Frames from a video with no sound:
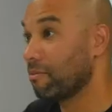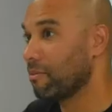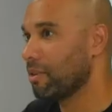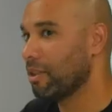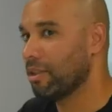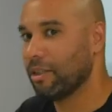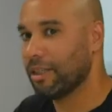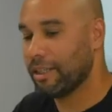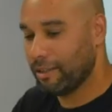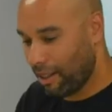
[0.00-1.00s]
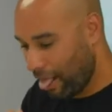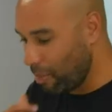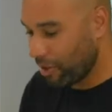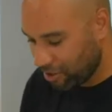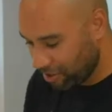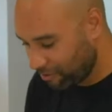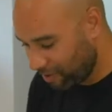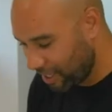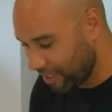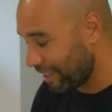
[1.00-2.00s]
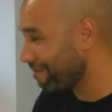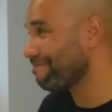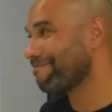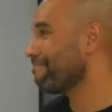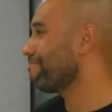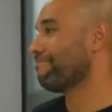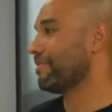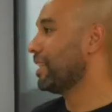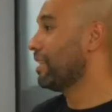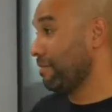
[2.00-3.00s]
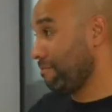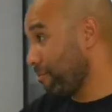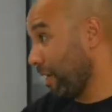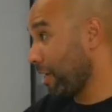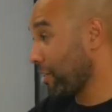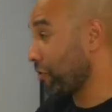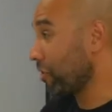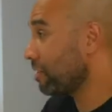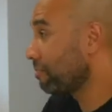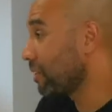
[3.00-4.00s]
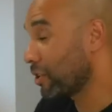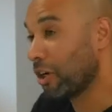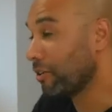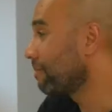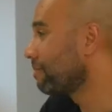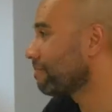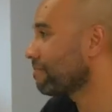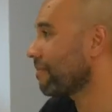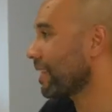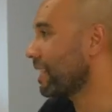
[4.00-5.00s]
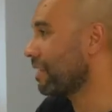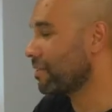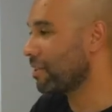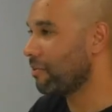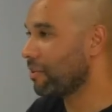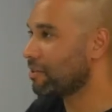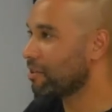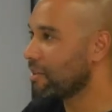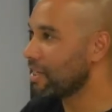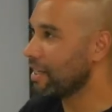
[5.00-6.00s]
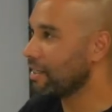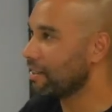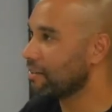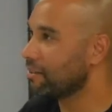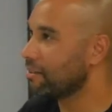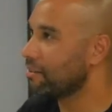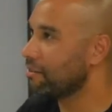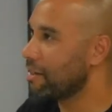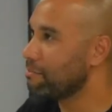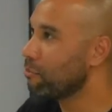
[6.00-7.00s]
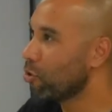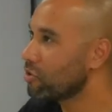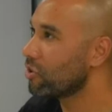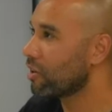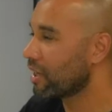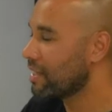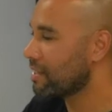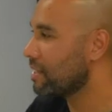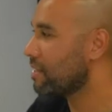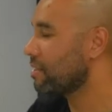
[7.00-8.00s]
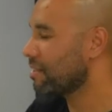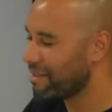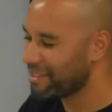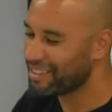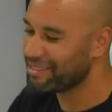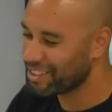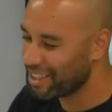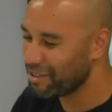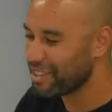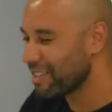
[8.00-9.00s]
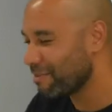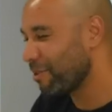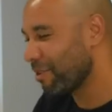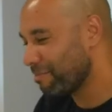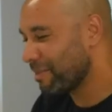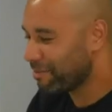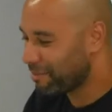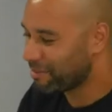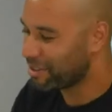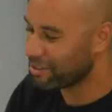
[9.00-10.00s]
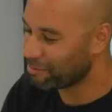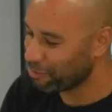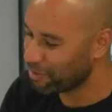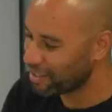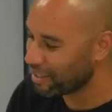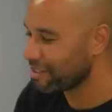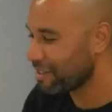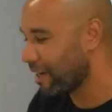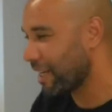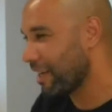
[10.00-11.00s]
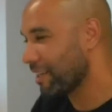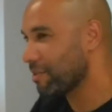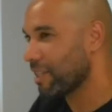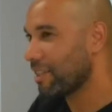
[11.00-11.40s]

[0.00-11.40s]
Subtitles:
Let me just find that. Bye-bye trust. It's gone. Okay. So to me, it in most organisations, charities, maybe public sector, you might argue slightly